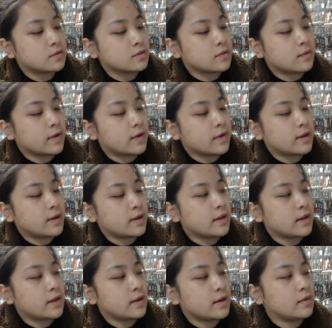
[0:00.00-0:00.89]
3
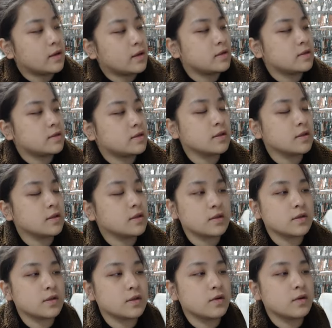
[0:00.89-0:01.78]
millimeter
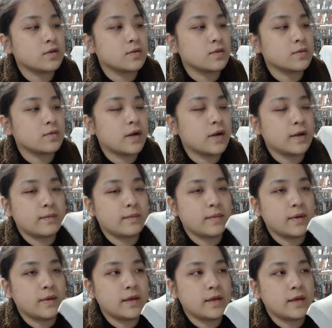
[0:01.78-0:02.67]
turquoise
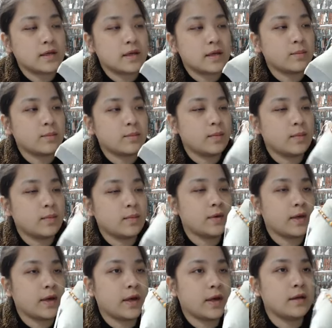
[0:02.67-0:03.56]
round beads in
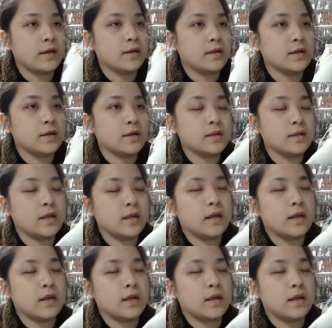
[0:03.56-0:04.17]
blue color.